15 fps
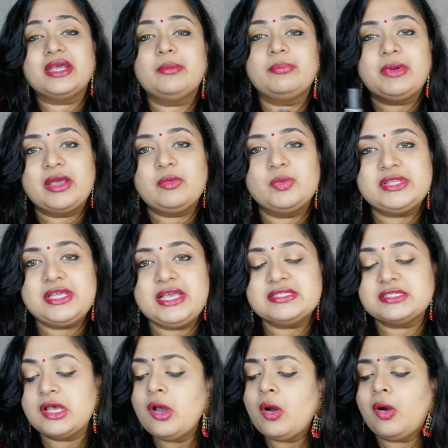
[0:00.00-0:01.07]
reapply with
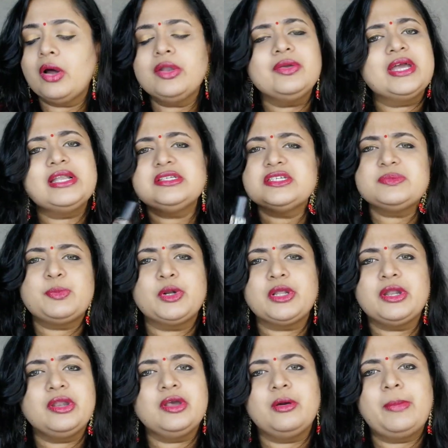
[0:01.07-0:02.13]
ease, or you can just put
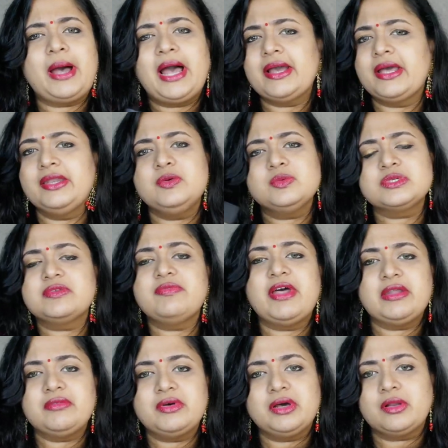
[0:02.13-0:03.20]
it in your bag and use it
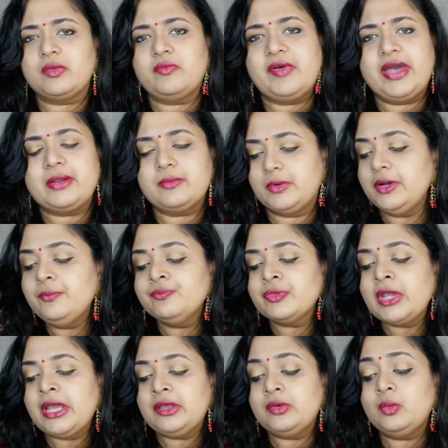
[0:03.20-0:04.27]
whenever or wherever.
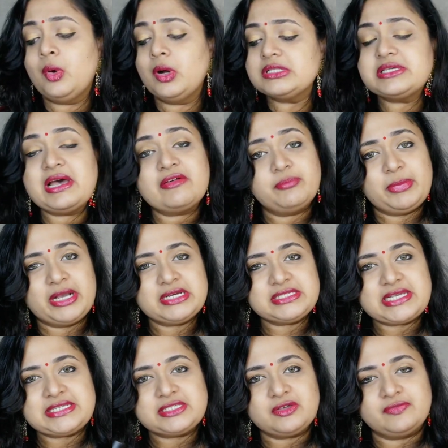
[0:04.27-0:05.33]
You also have bigger
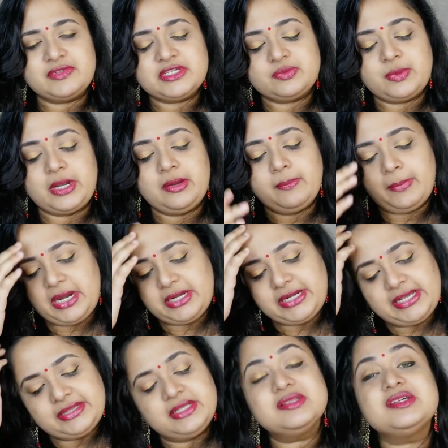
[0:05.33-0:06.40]
size of this one, but
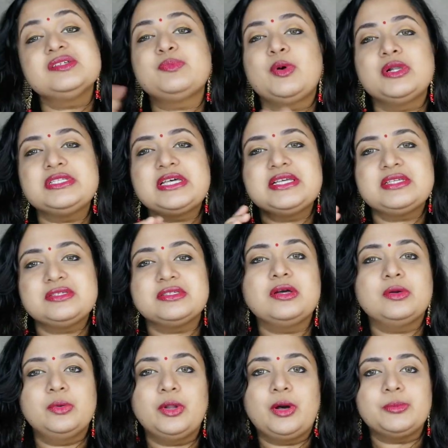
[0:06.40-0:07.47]
I think the small size is
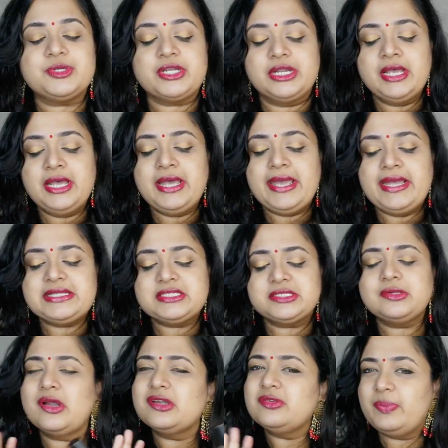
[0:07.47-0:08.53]
a good option.
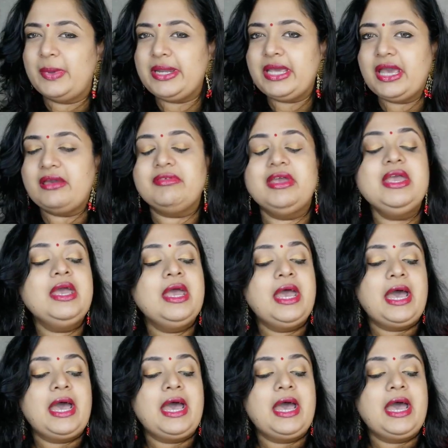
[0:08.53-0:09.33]
It's not very heavy,